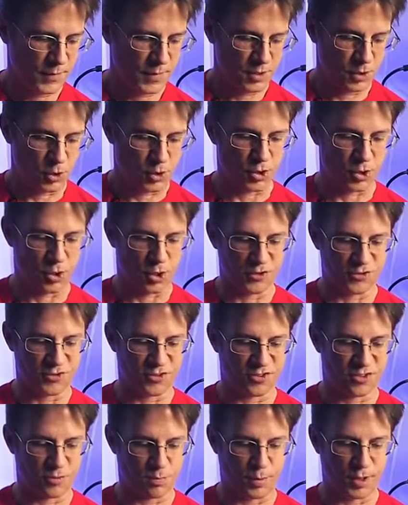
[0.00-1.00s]
You could
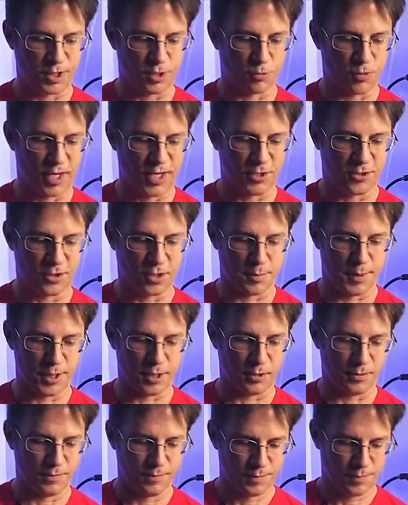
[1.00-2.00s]
also split it right here in the
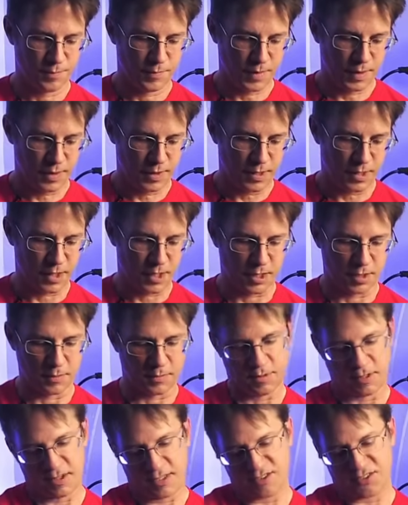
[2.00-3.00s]
middle. Uh,
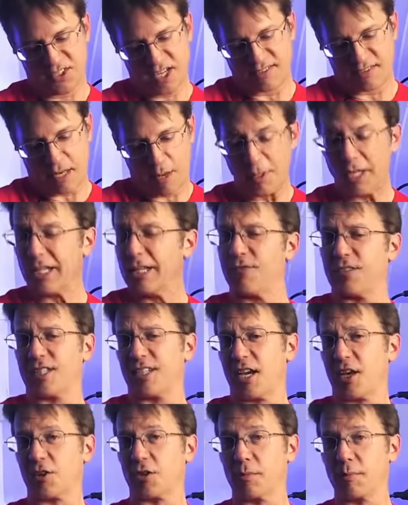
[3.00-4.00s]
in this case, I'm going to leave it
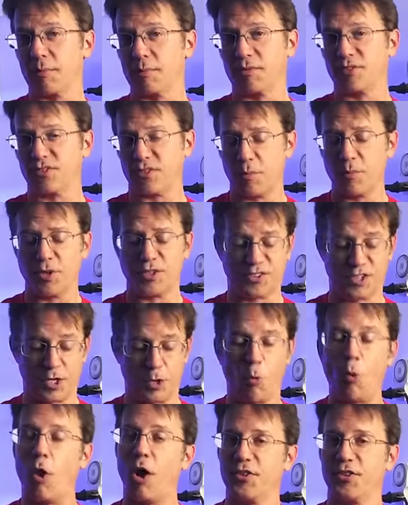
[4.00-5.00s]
together. I'm, someone's going
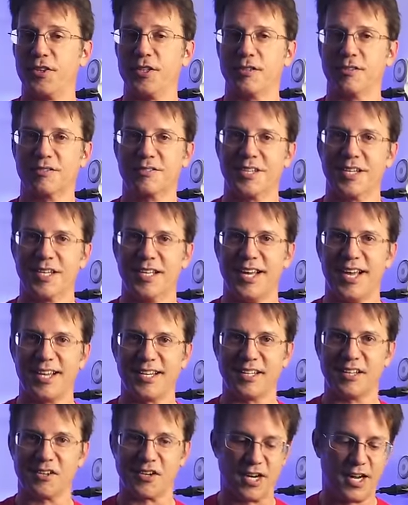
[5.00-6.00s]
to want this,
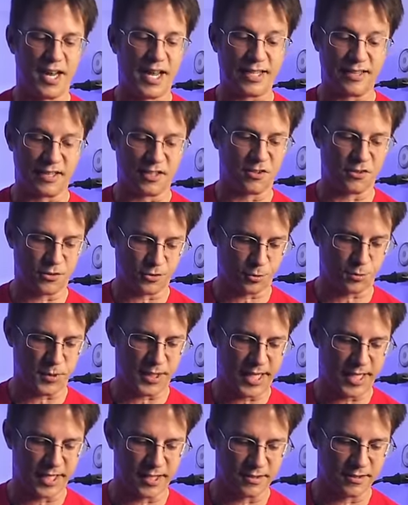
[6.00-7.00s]
and they're going to like that there's
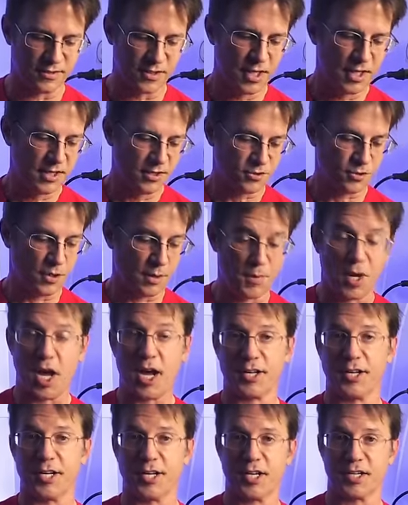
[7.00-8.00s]
three heads, so I'm
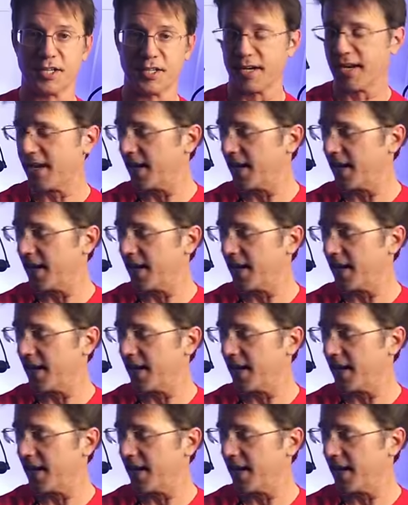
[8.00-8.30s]
not going to cut it in